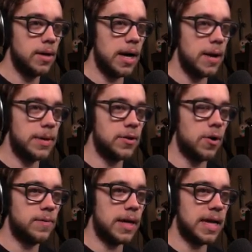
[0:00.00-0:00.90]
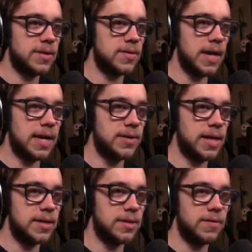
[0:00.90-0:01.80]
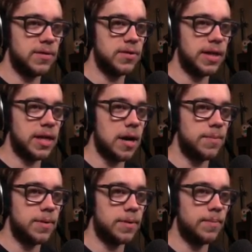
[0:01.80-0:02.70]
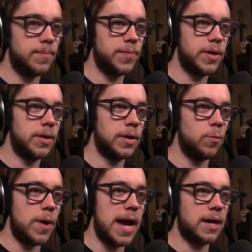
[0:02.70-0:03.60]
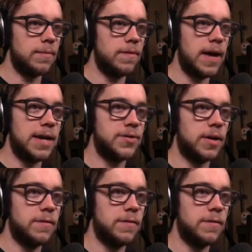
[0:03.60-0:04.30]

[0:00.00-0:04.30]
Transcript: I mean, hope. I guess the idea is if you sneak up and you can whack them fast enough.